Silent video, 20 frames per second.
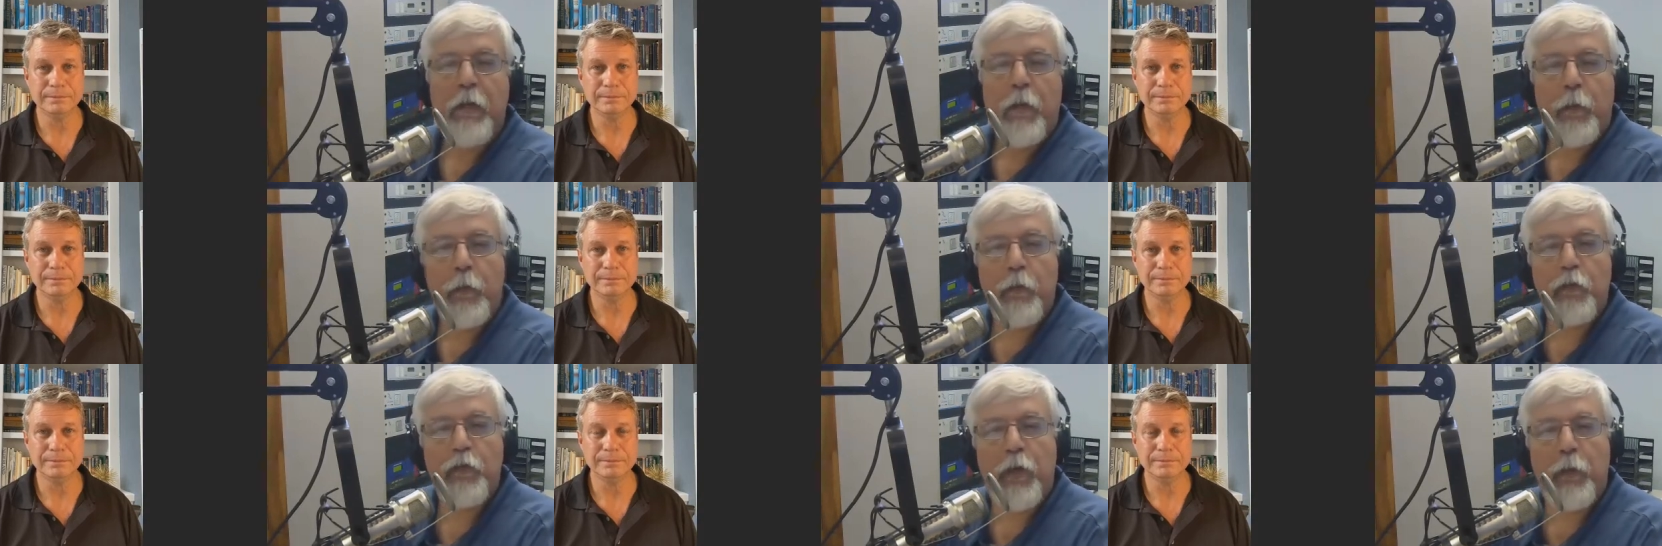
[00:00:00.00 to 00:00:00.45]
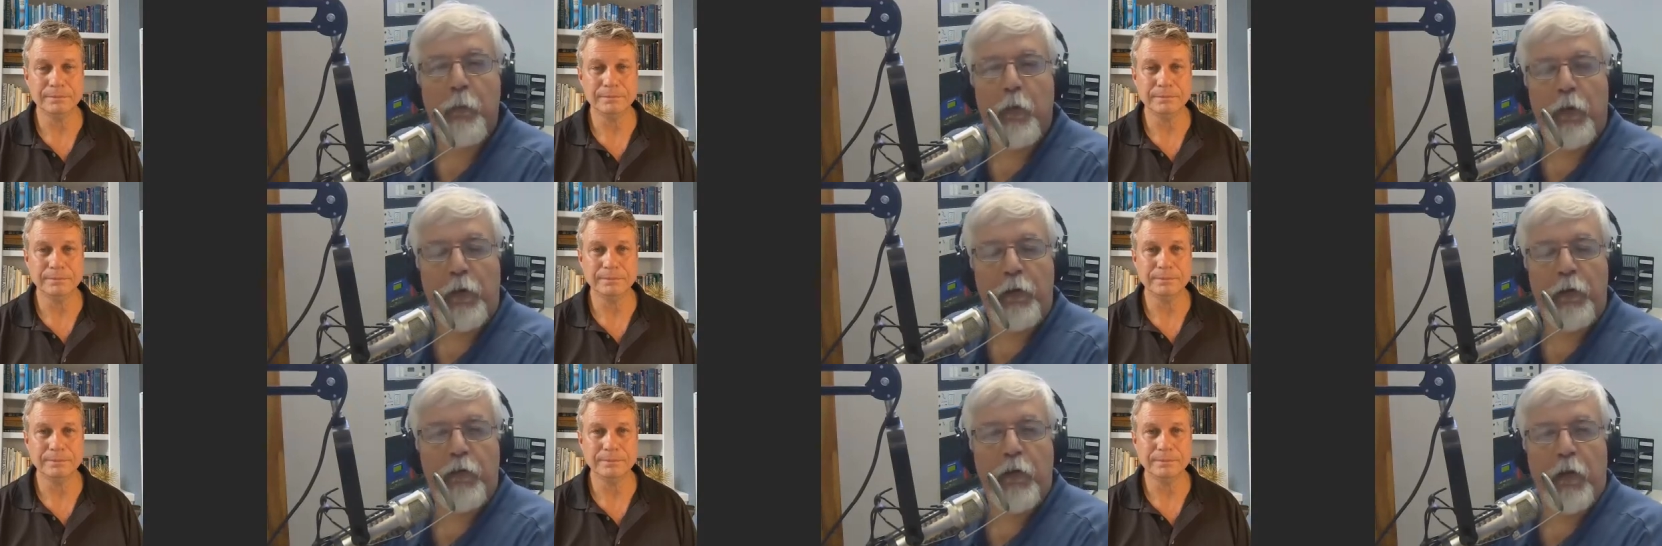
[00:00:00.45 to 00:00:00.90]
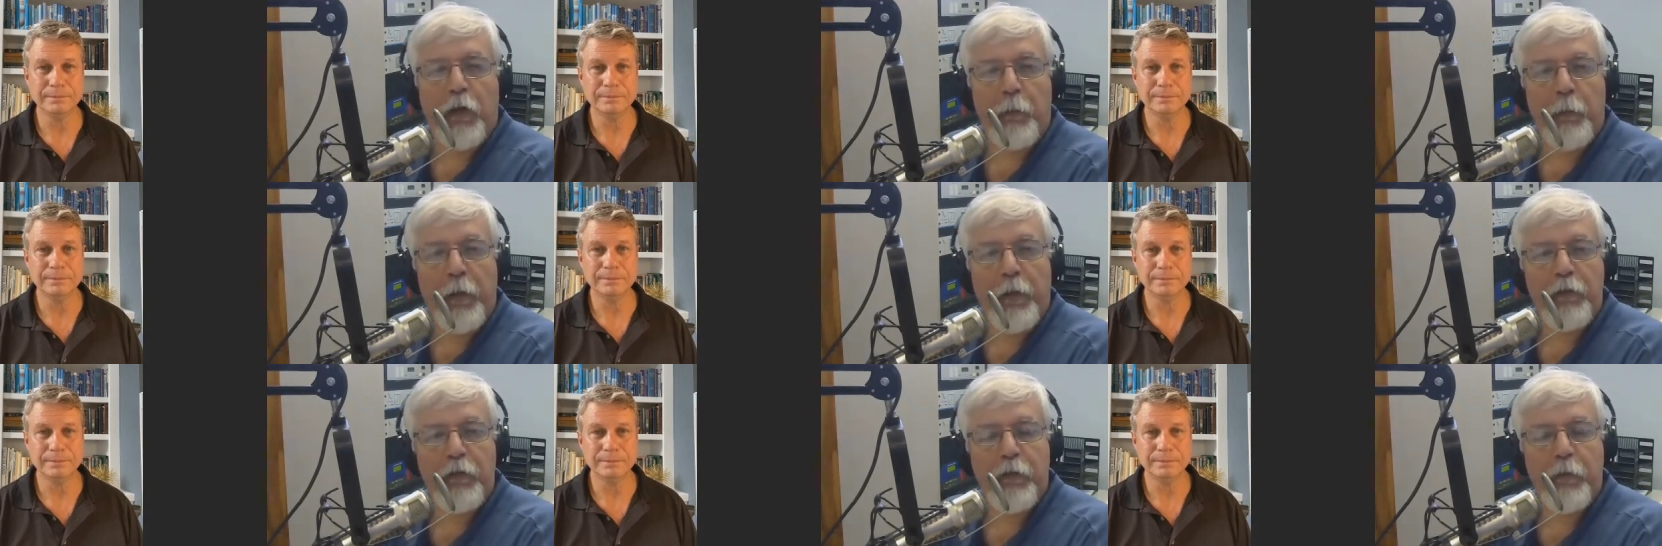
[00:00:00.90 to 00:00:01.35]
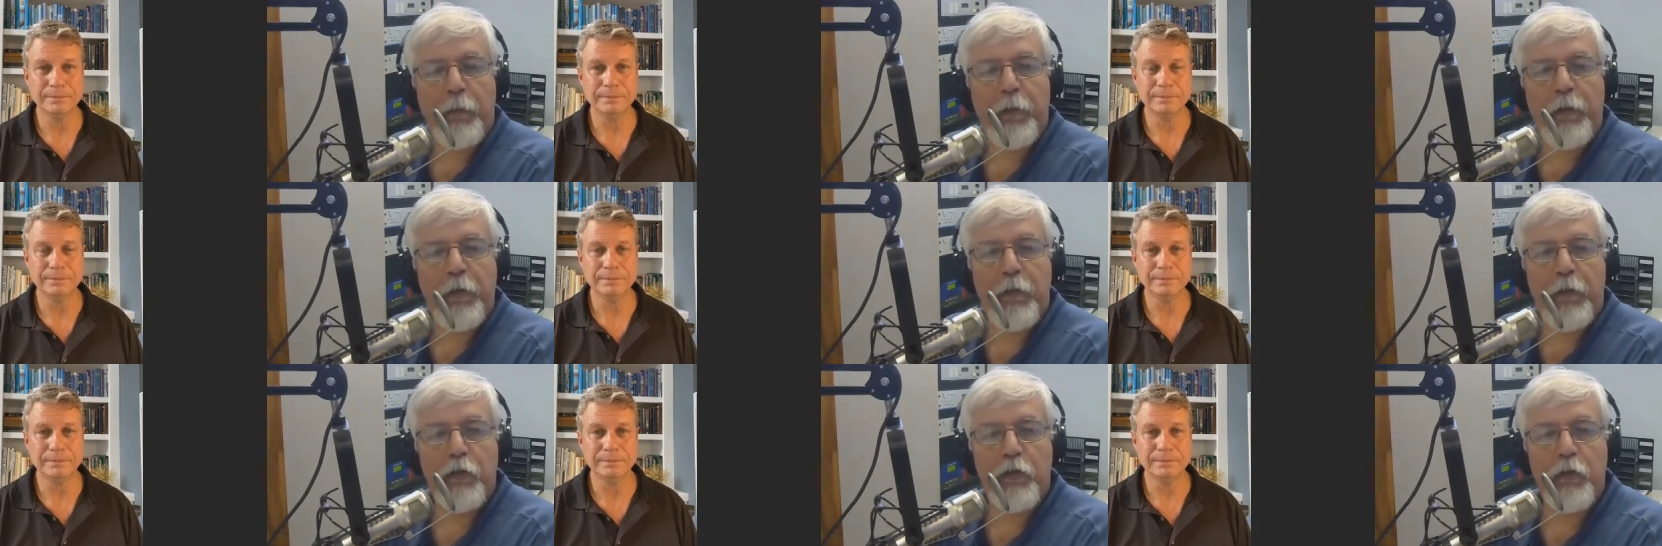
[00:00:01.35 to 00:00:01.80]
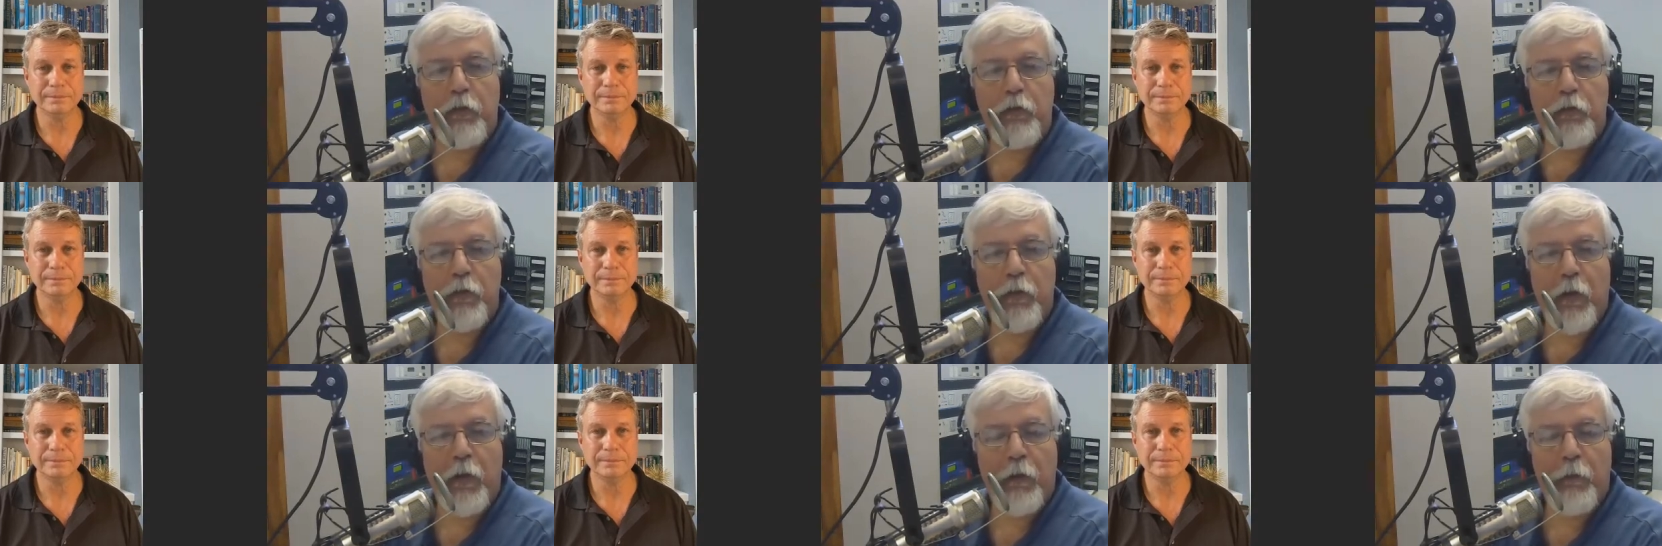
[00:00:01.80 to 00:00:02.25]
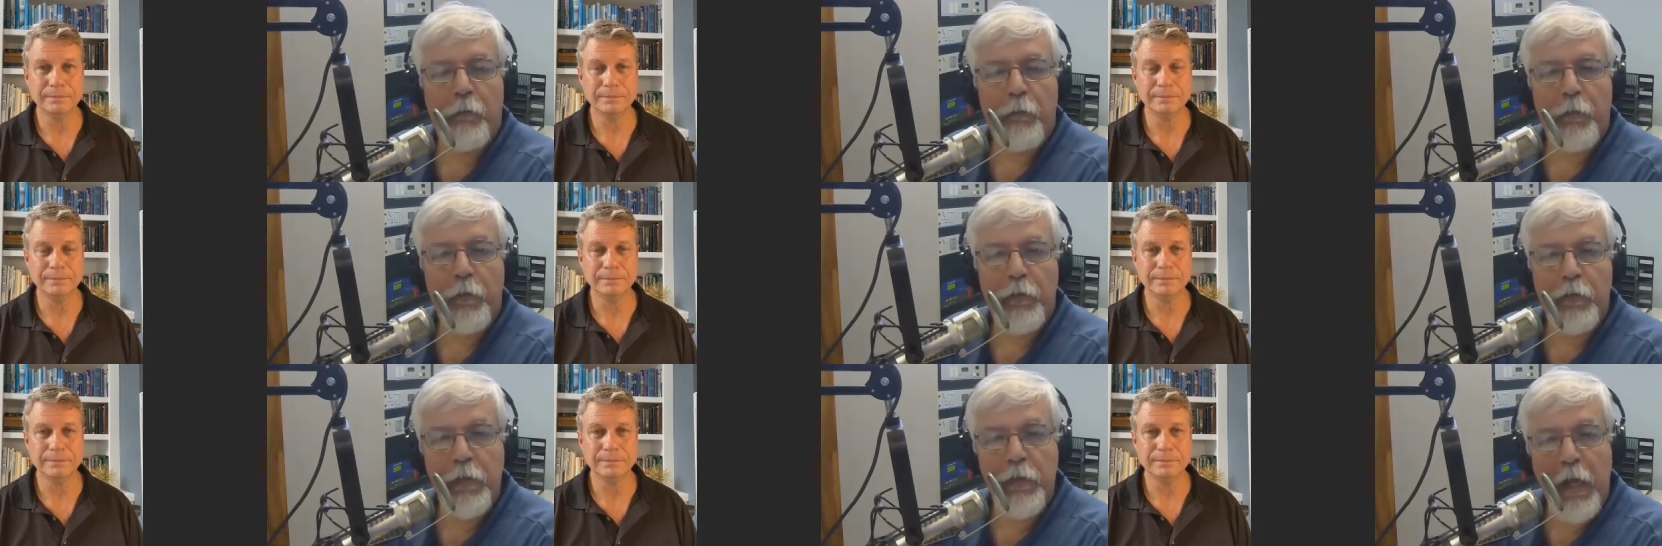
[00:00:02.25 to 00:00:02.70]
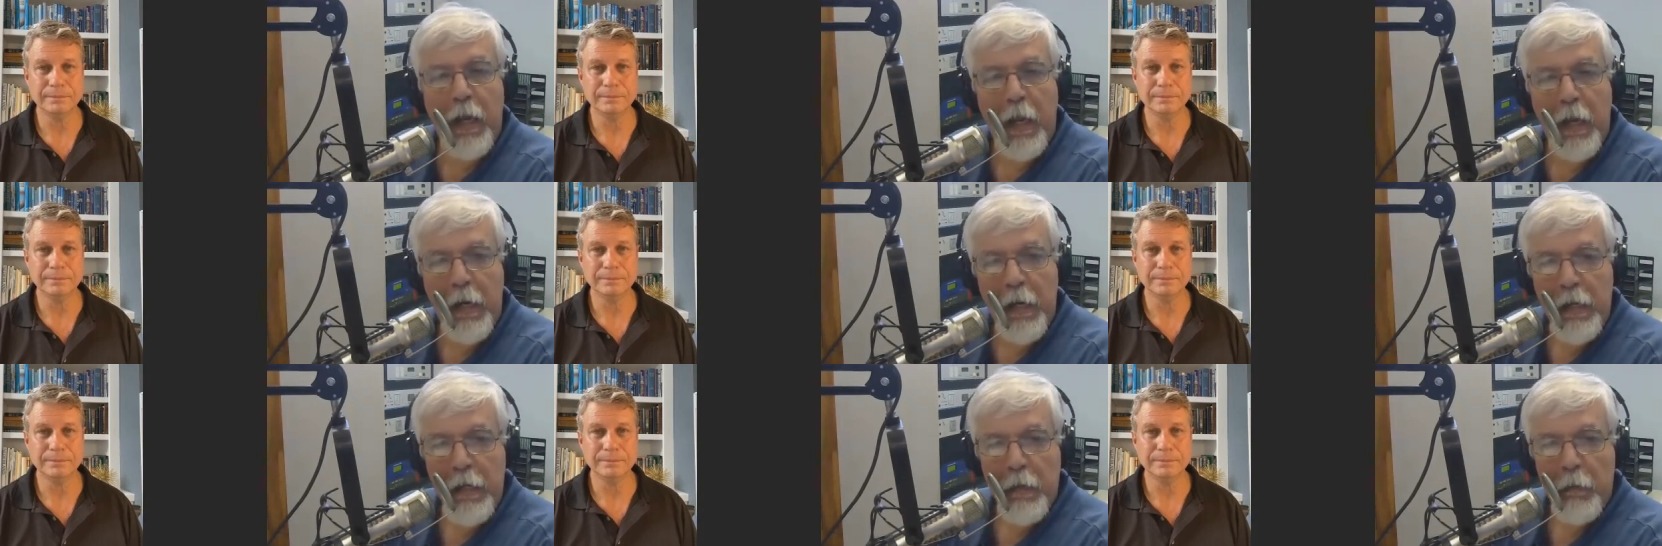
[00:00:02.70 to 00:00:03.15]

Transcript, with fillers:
Speaker 1: Thursday mornings talk about some of the issues of the day.